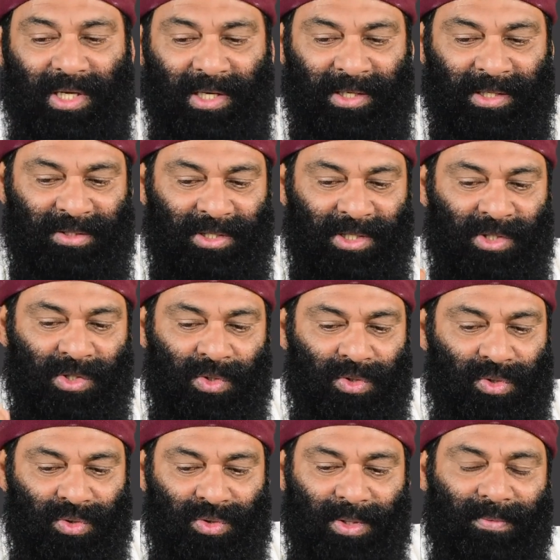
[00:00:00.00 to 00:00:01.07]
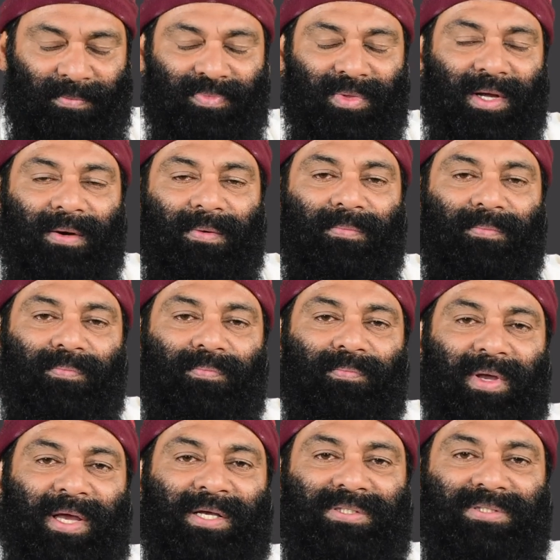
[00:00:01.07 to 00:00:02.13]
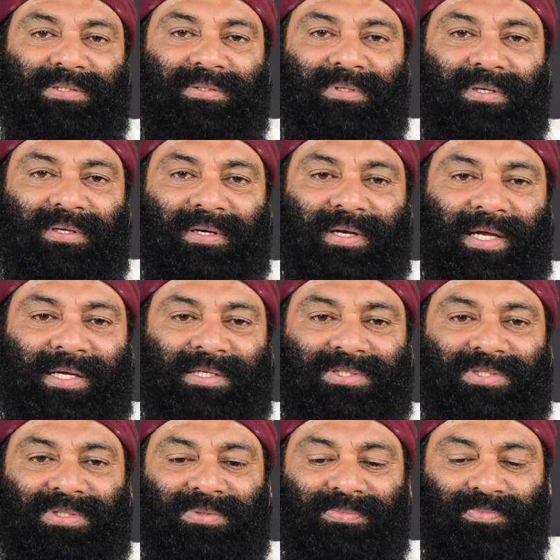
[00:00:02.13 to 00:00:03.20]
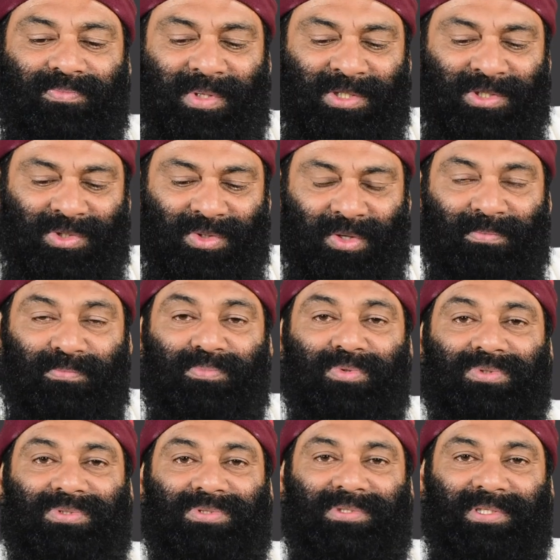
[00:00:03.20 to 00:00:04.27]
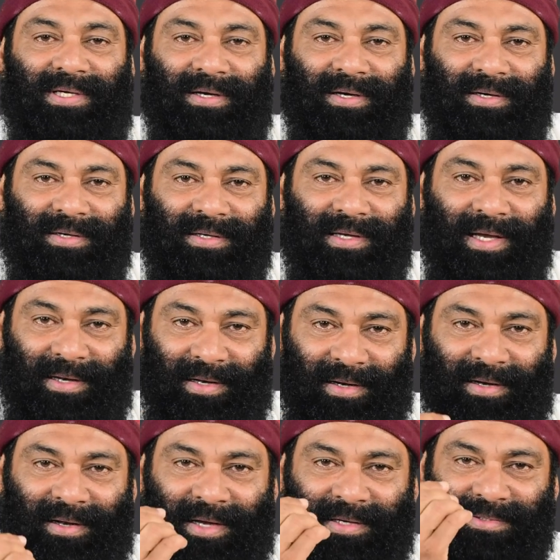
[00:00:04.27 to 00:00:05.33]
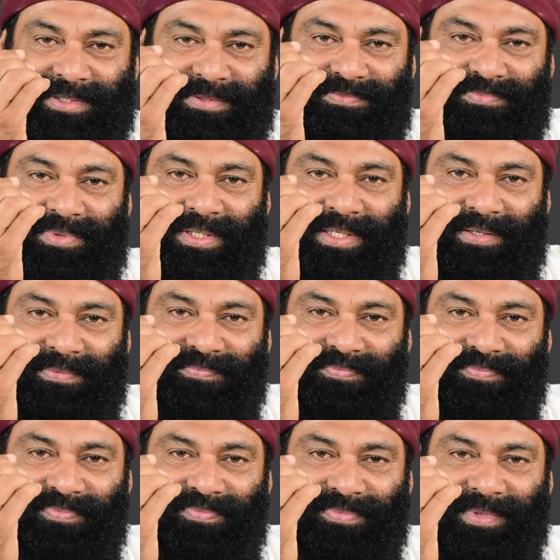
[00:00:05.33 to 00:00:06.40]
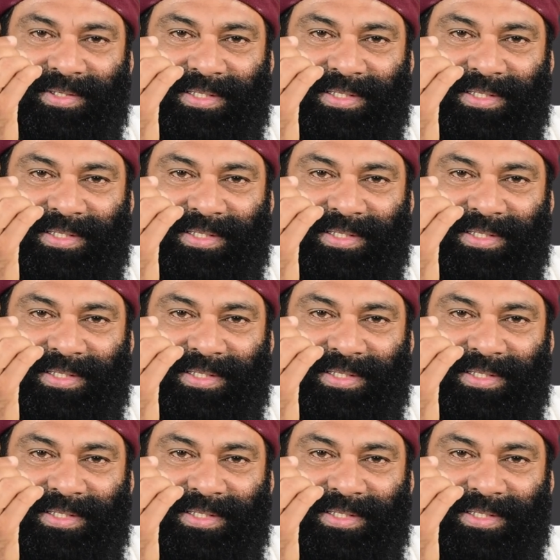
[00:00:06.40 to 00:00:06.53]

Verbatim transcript: Connecting you to the base creates, makes you a Buddha, an enlightened being.